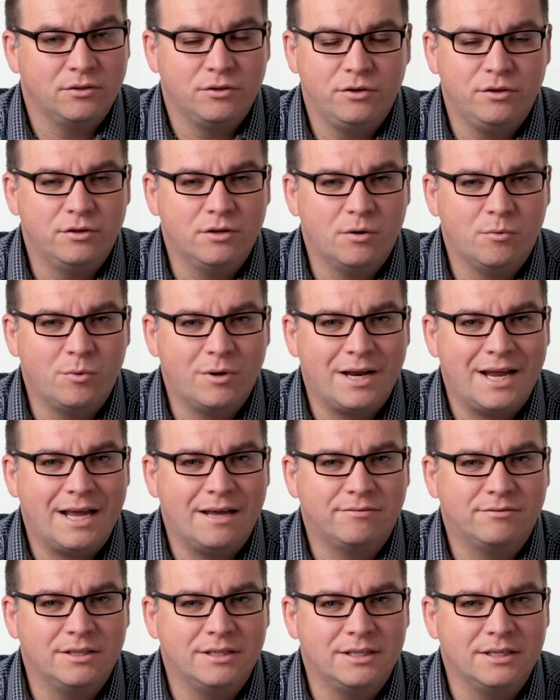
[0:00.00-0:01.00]
You don't want to
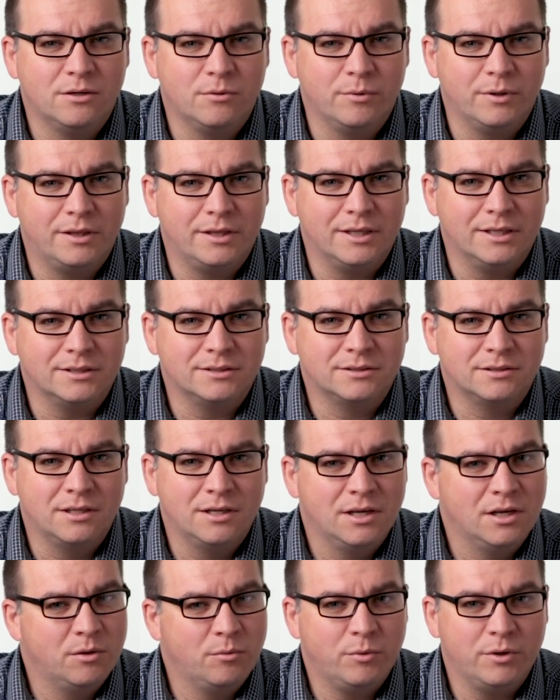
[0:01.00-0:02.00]
have to deal with this
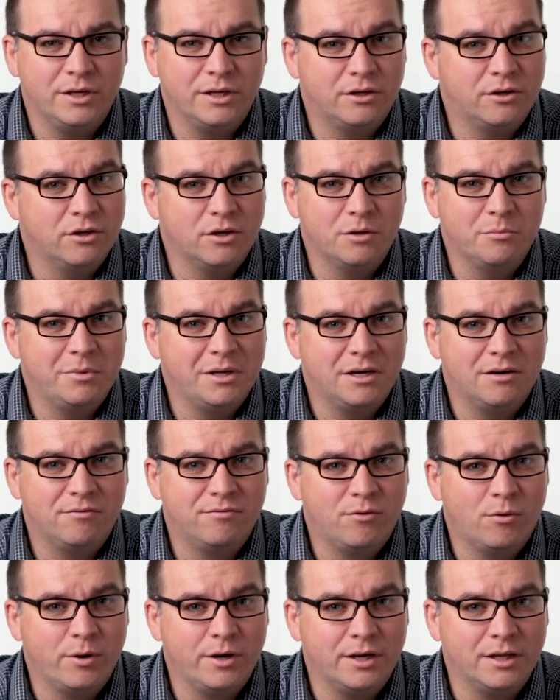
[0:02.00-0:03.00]
when it could have been
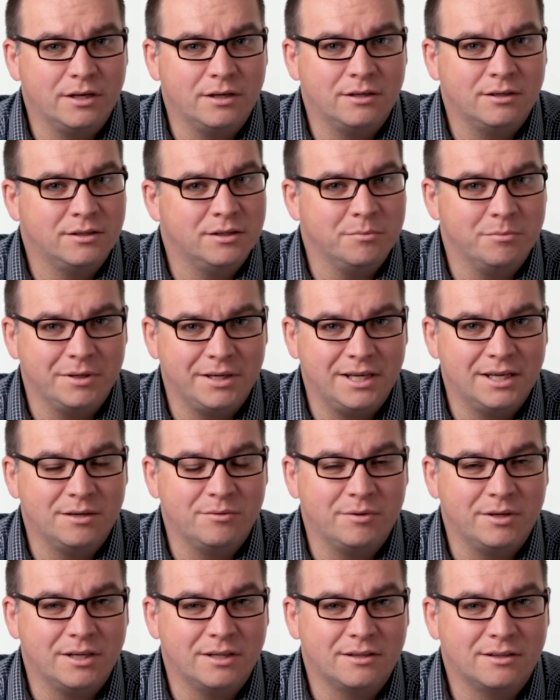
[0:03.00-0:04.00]
avoided to
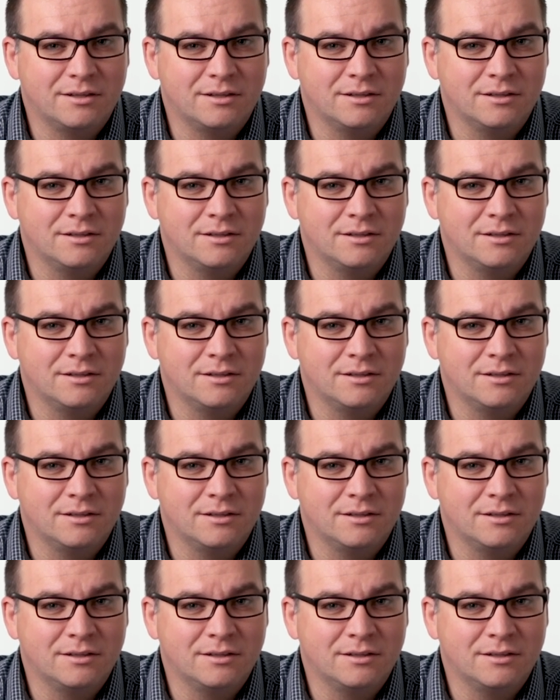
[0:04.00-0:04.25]
begin with.